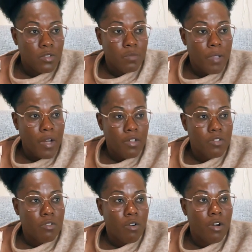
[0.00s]
those
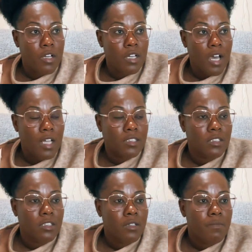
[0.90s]
parents are
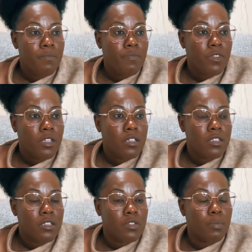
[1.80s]
not
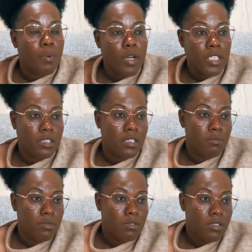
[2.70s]
supporting
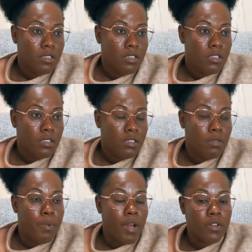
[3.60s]
them.
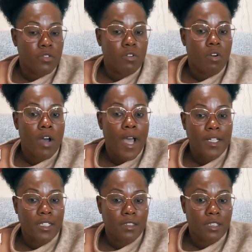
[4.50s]
The parents are
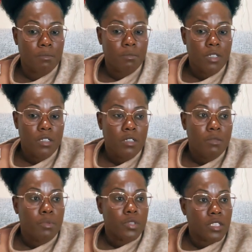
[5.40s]
hiding them,
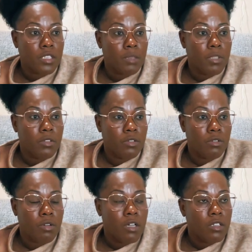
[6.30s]
pushing them
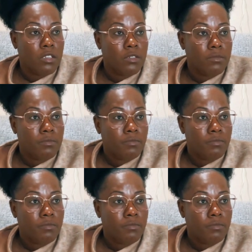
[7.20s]
under the rug.